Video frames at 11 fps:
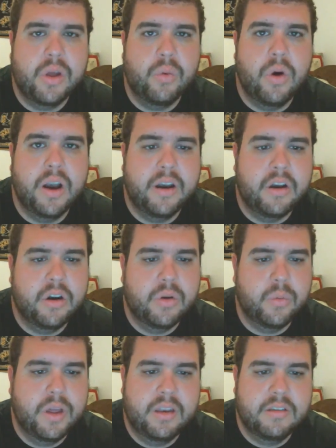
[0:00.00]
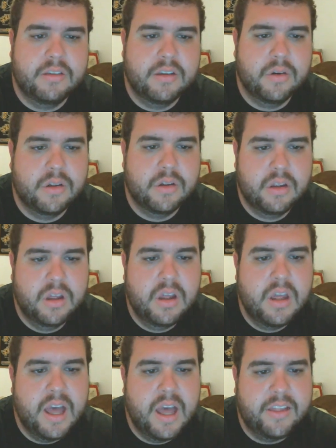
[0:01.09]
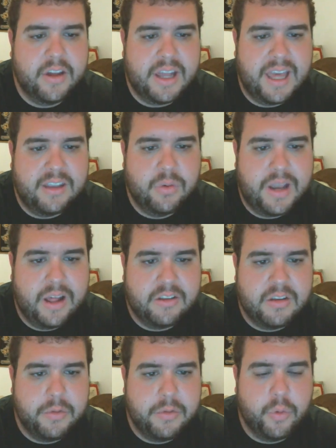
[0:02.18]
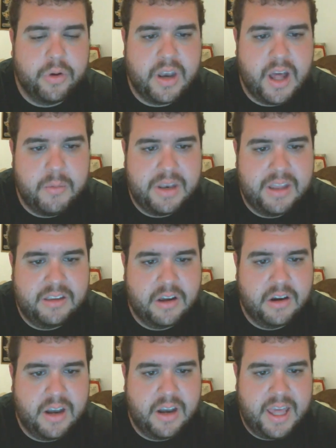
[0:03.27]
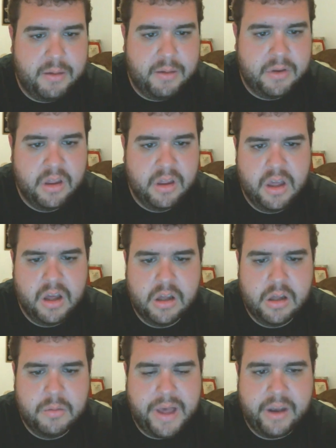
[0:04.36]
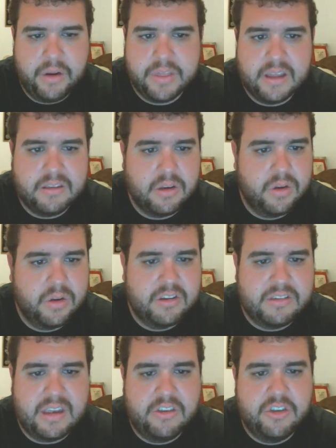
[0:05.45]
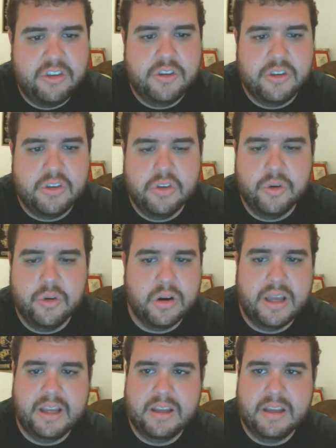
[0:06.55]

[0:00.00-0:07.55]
wanted her to win. So I thought he had to announce it before the nominees are named. I don't think so. It just said during.